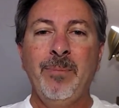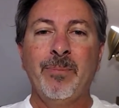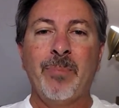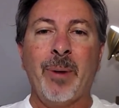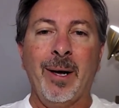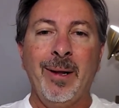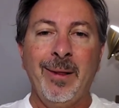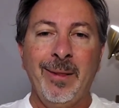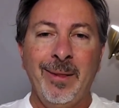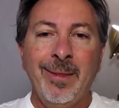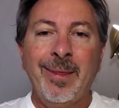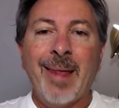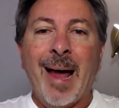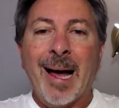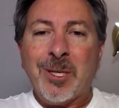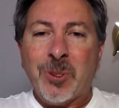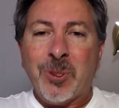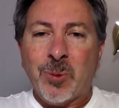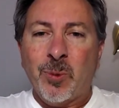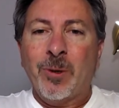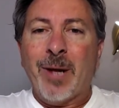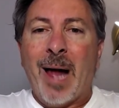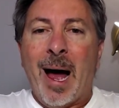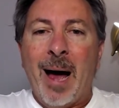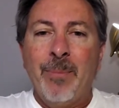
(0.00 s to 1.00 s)
But that's
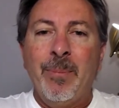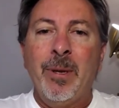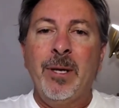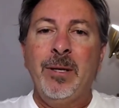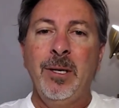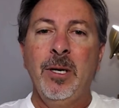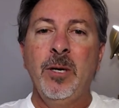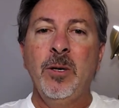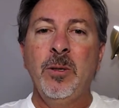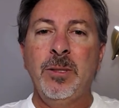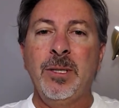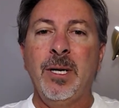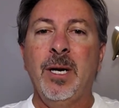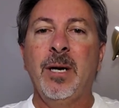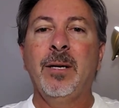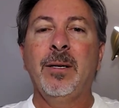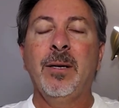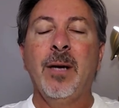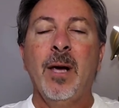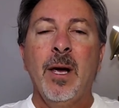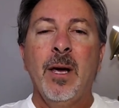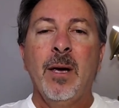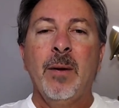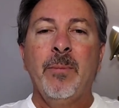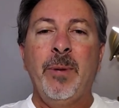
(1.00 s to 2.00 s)
what I've been using
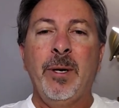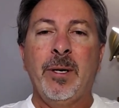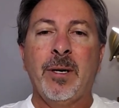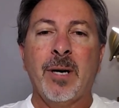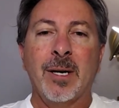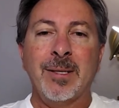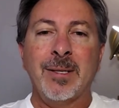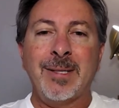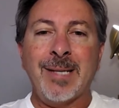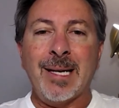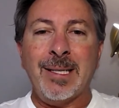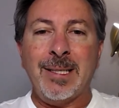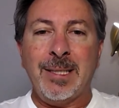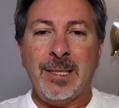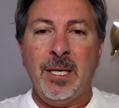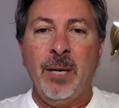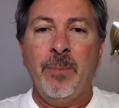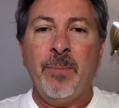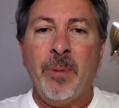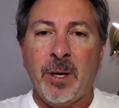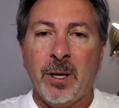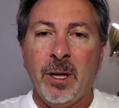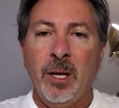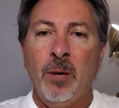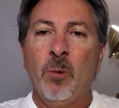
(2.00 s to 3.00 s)
because that's
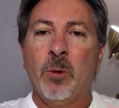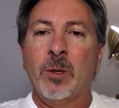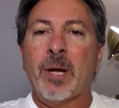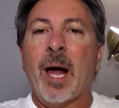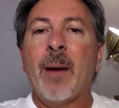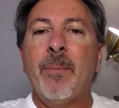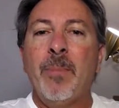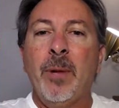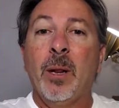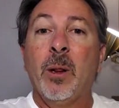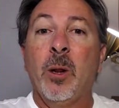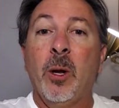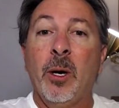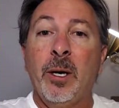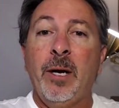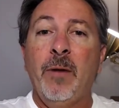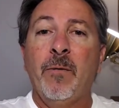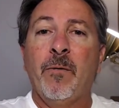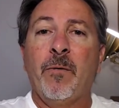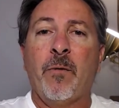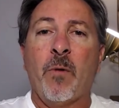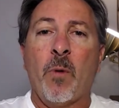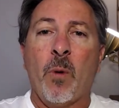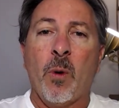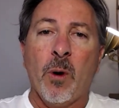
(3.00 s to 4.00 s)
typically what I've been looking
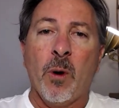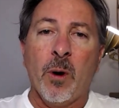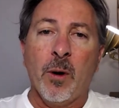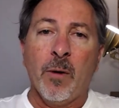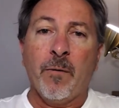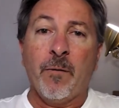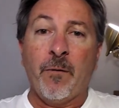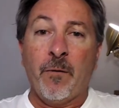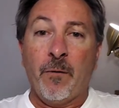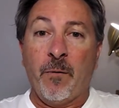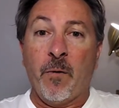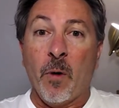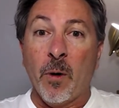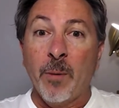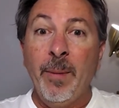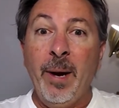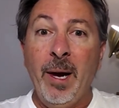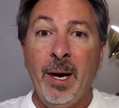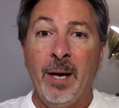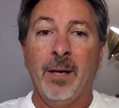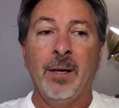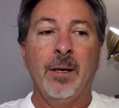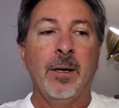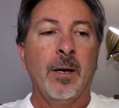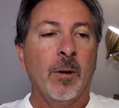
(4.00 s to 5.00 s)
for for
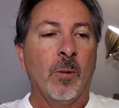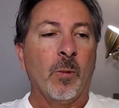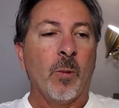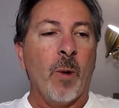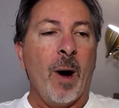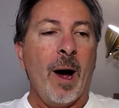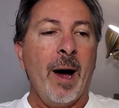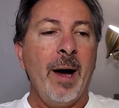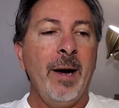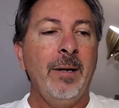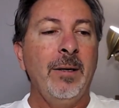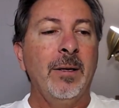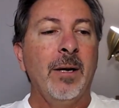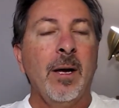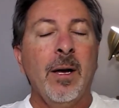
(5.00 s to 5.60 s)
me, right?